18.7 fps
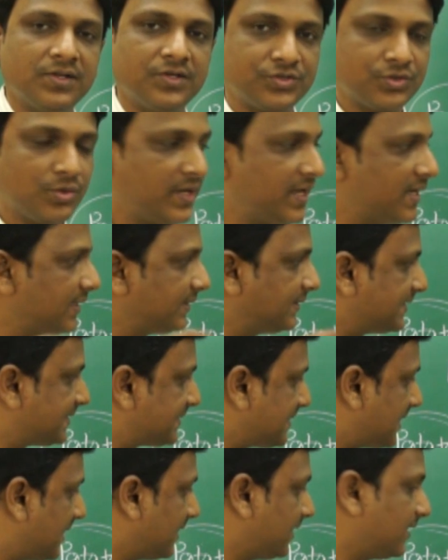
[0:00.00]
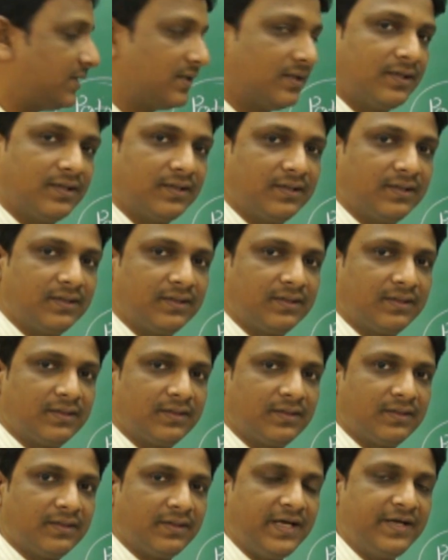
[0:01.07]
So here the tongue,
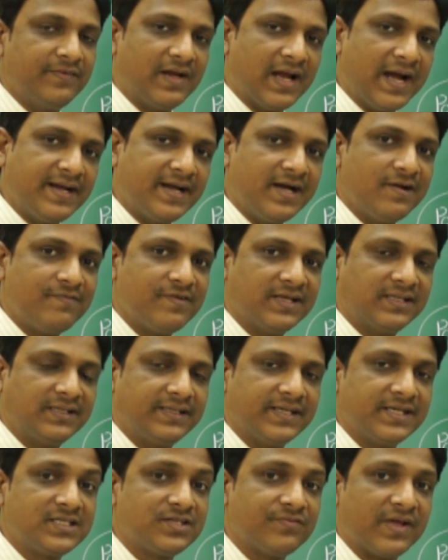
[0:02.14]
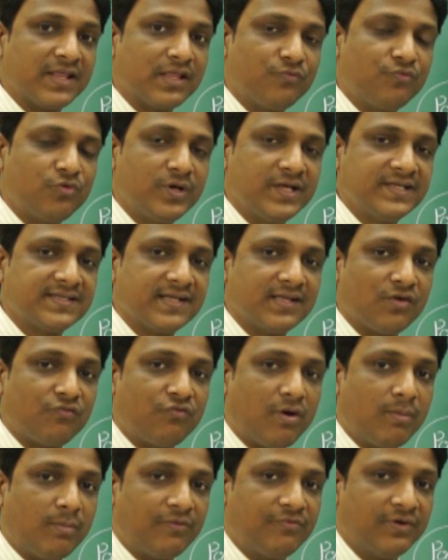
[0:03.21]
it will identify the taste when the food is in the
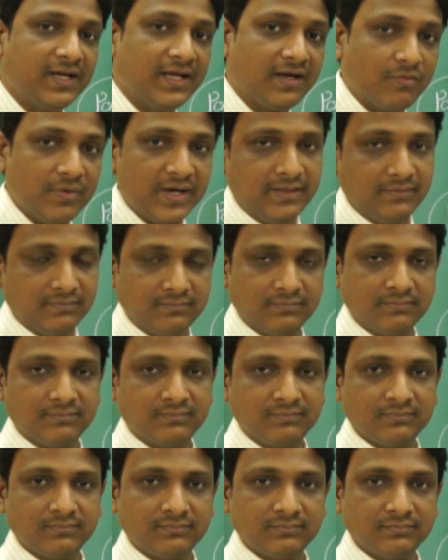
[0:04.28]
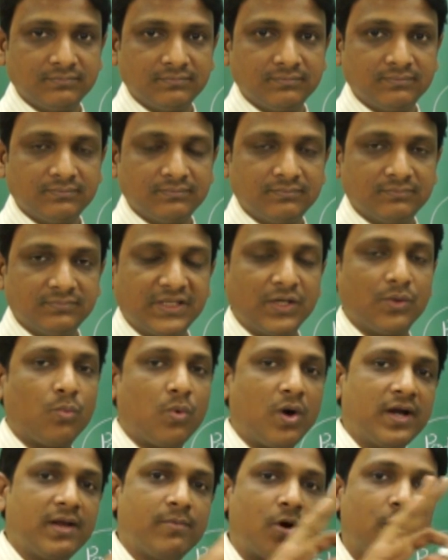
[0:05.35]
form of a liquid. Then
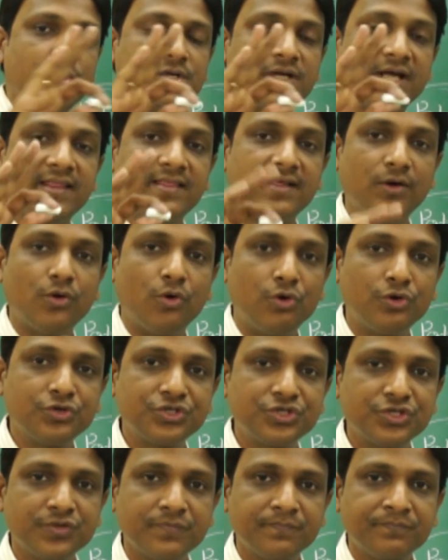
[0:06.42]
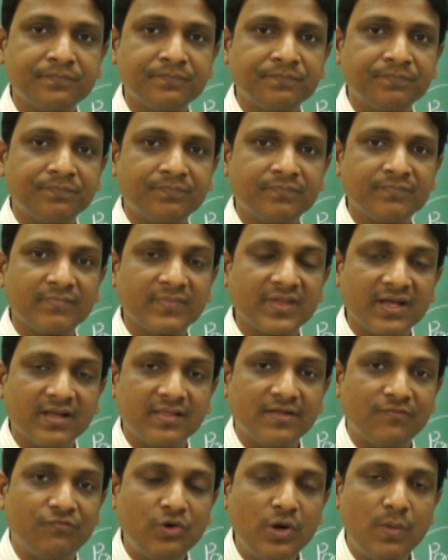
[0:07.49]
what about in the nose?
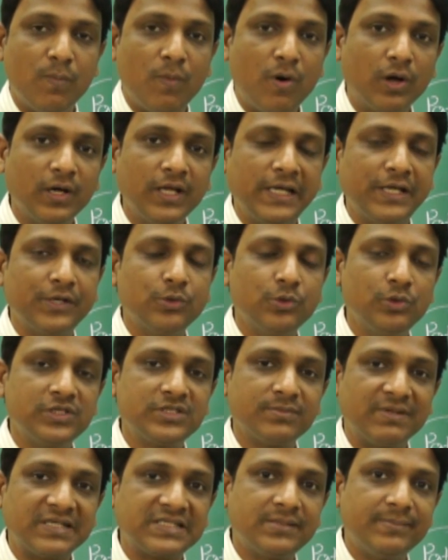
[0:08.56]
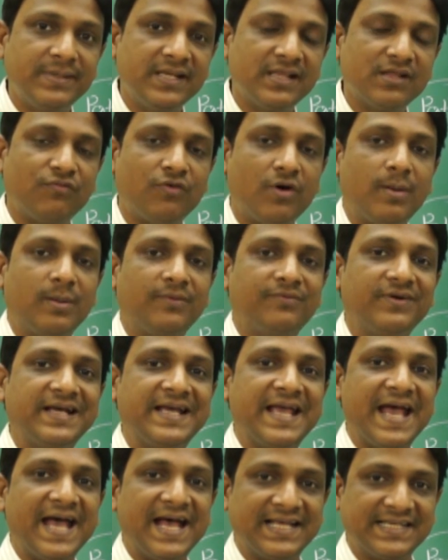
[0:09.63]
The food molecules must be in the form of a
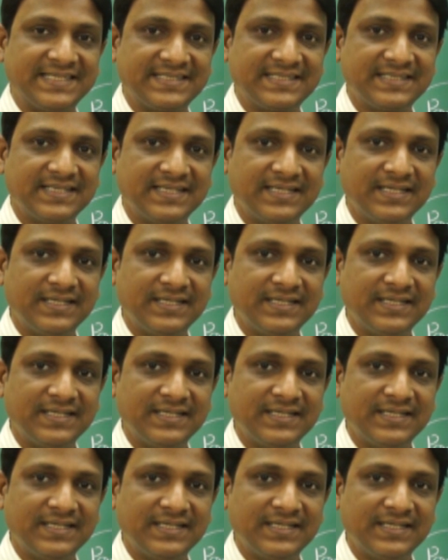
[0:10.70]
gas.